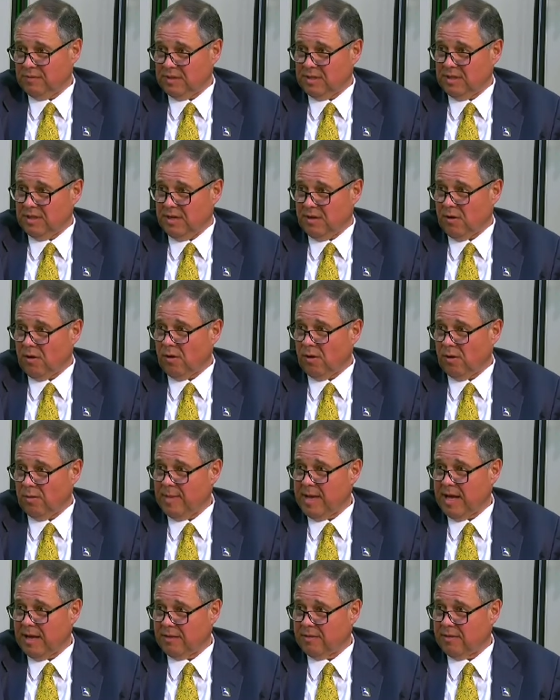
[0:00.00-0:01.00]
of City Hall
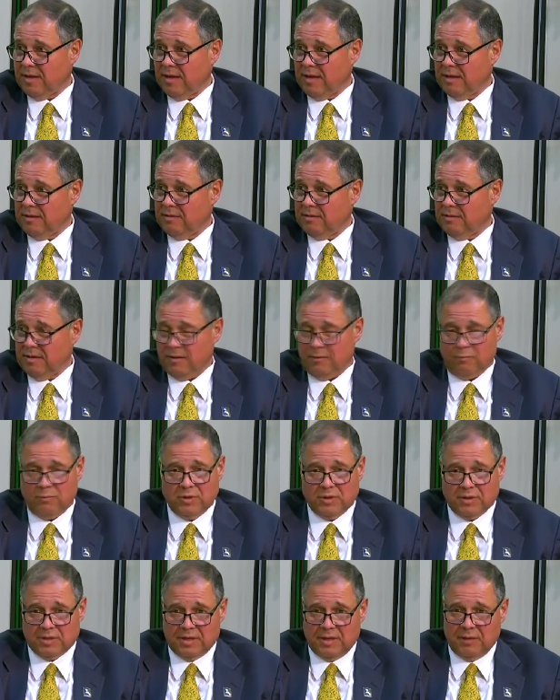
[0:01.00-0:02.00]
back then. It
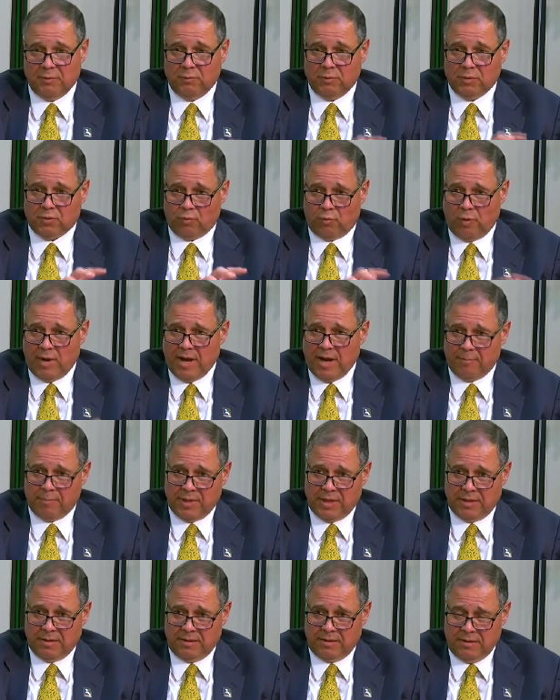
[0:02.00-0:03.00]
was it was
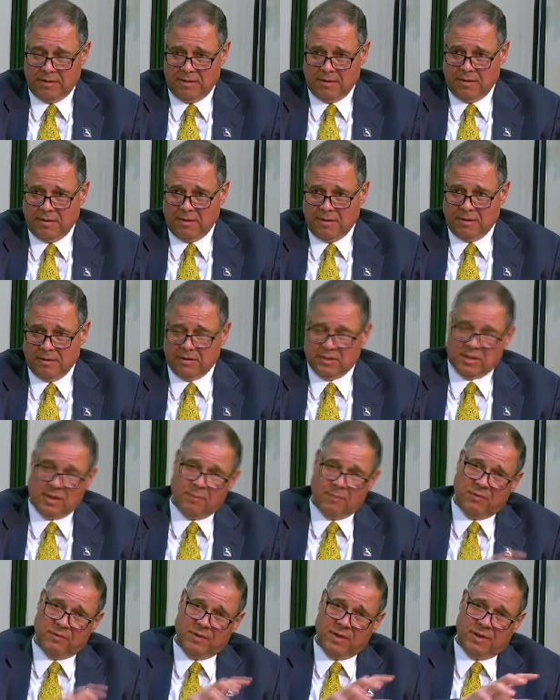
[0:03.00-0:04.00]
rampant.
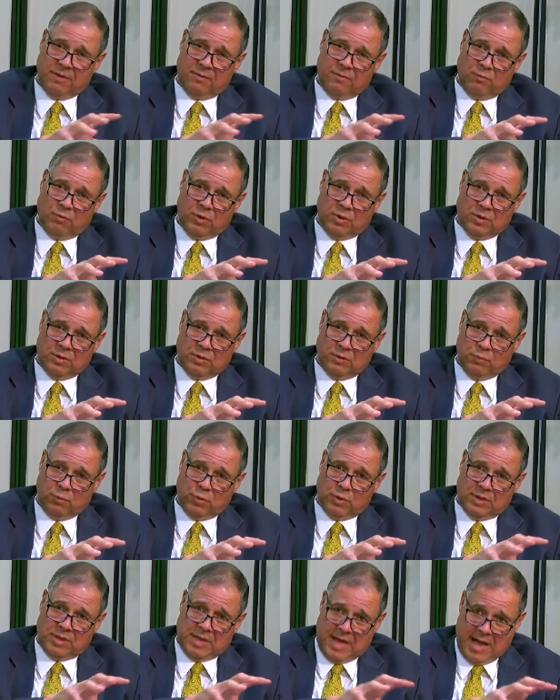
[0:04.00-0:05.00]
Some of it was
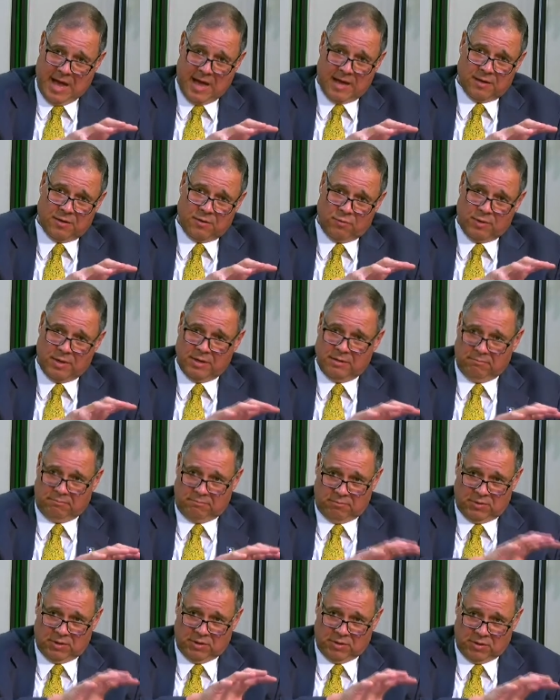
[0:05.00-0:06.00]
was
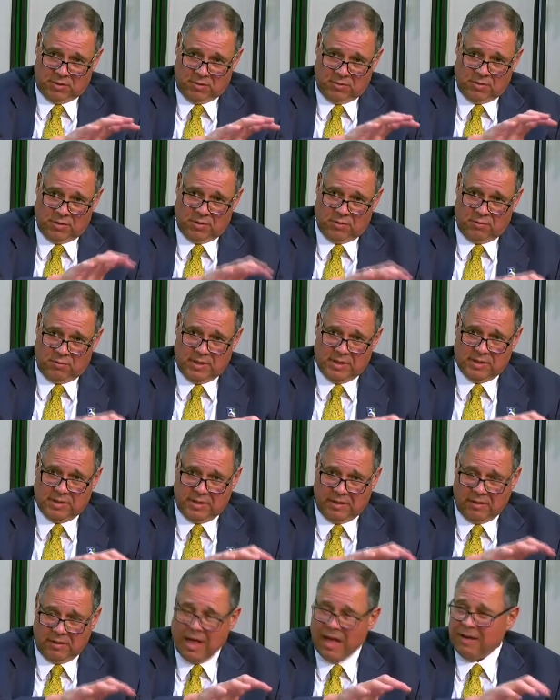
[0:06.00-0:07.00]
accurate to certain degrees,
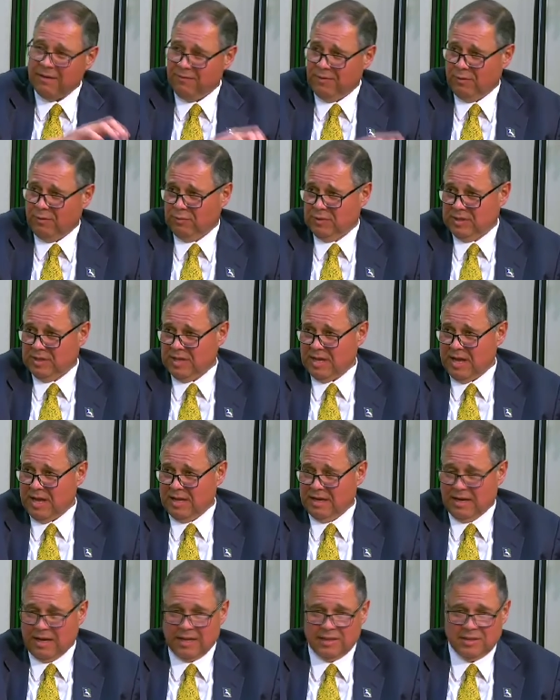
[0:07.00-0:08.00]
and a lot of it was
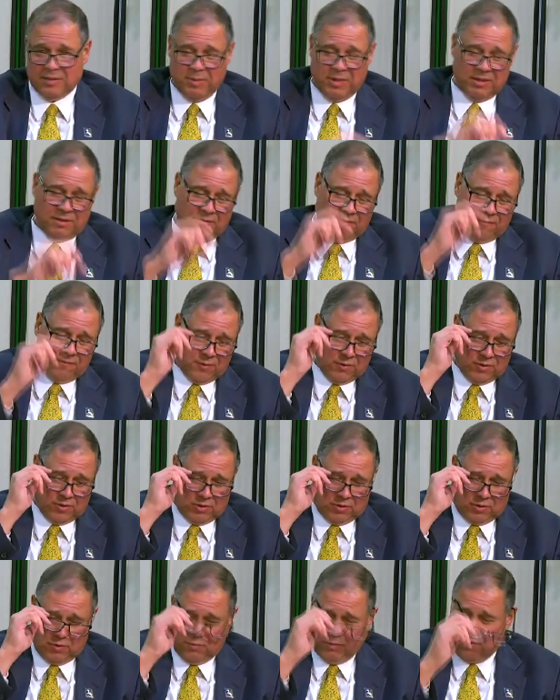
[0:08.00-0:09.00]
not. And I spent the
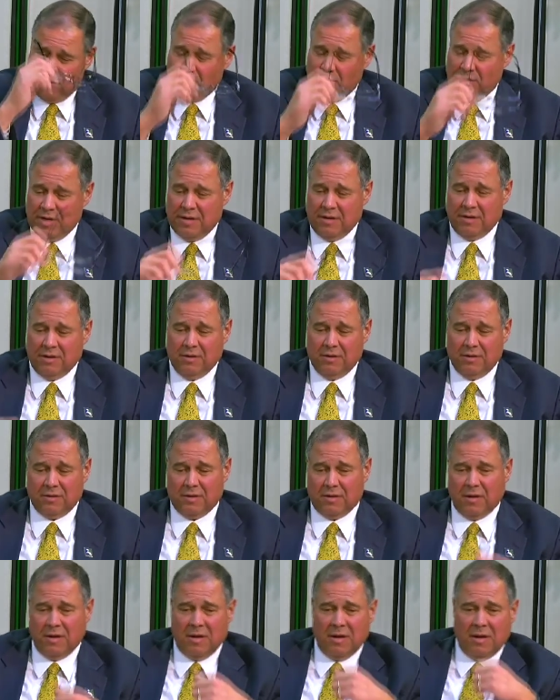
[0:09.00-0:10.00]
first two or three
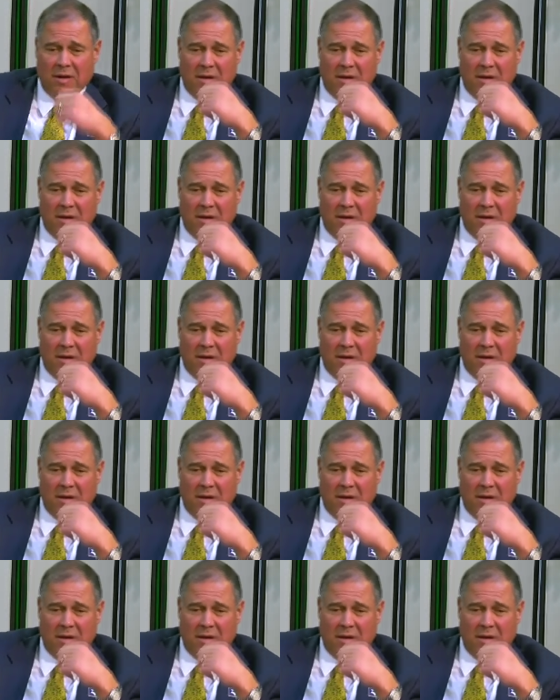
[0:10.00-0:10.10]
years